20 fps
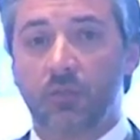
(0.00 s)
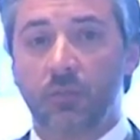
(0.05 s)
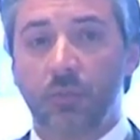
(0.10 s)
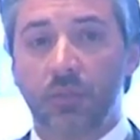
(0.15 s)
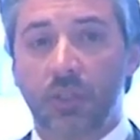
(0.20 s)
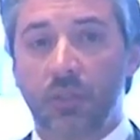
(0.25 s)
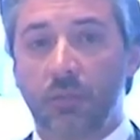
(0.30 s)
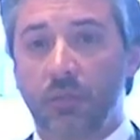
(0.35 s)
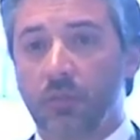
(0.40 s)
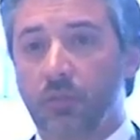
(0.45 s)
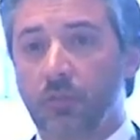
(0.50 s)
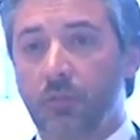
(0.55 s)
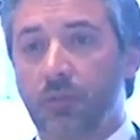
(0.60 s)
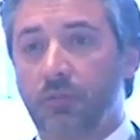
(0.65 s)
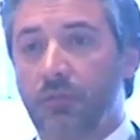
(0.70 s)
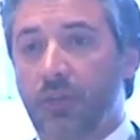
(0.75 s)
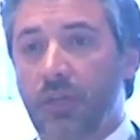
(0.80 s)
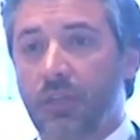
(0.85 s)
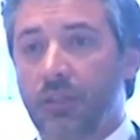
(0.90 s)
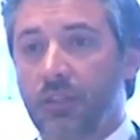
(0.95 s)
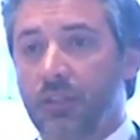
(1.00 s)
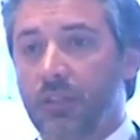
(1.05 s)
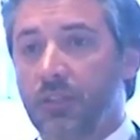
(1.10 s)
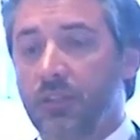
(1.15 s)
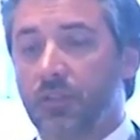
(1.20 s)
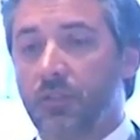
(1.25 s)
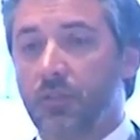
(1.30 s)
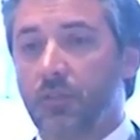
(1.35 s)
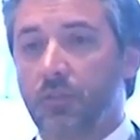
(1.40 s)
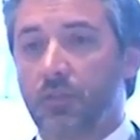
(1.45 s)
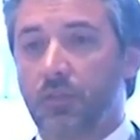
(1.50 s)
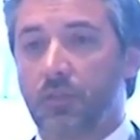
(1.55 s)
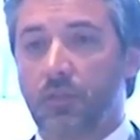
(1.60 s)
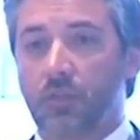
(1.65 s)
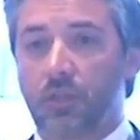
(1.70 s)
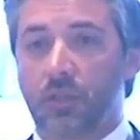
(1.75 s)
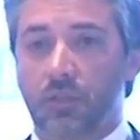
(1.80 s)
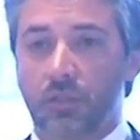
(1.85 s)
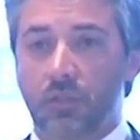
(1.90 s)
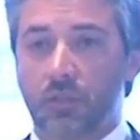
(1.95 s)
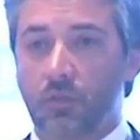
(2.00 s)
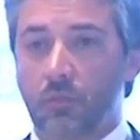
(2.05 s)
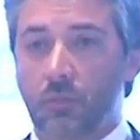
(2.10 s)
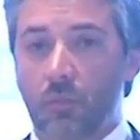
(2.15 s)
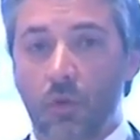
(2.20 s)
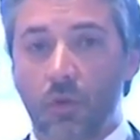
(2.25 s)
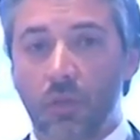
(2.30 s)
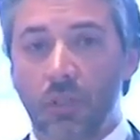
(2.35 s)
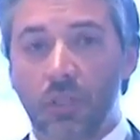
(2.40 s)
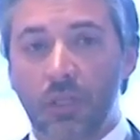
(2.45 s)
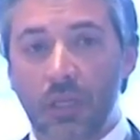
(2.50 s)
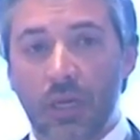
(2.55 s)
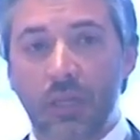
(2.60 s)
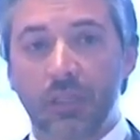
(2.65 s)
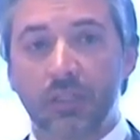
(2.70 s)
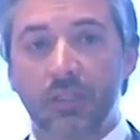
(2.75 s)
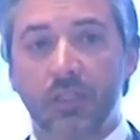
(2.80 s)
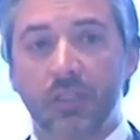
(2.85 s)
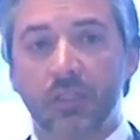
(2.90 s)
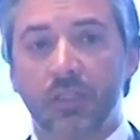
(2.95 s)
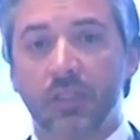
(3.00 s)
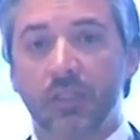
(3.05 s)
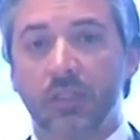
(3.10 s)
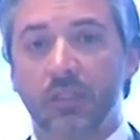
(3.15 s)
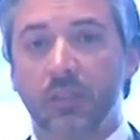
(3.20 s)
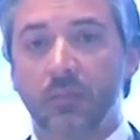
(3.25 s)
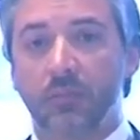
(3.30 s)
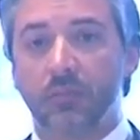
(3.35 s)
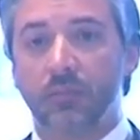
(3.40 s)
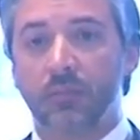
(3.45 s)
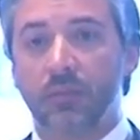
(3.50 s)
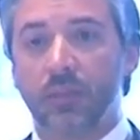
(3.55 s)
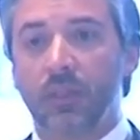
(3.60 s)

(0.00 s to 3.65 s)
to be able to provide this to students, to modernize the system.